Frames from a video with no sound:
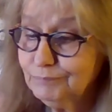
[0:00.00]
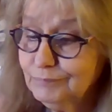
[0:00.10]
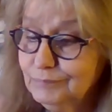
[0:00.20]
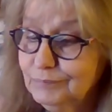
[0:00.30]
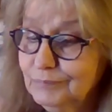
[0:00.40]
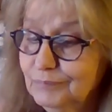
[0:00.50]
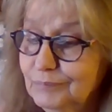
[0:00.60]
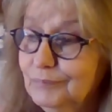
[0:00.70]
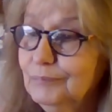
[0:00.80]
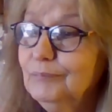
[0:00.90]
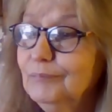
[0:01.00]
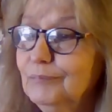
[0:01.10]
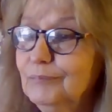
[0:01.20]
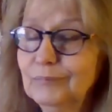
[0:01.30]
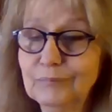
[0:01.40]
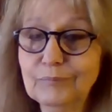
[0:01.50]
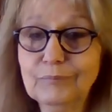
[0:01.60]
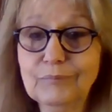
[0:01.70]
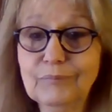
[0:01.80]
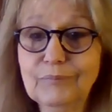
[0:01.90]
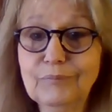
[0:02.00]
(no one is talking)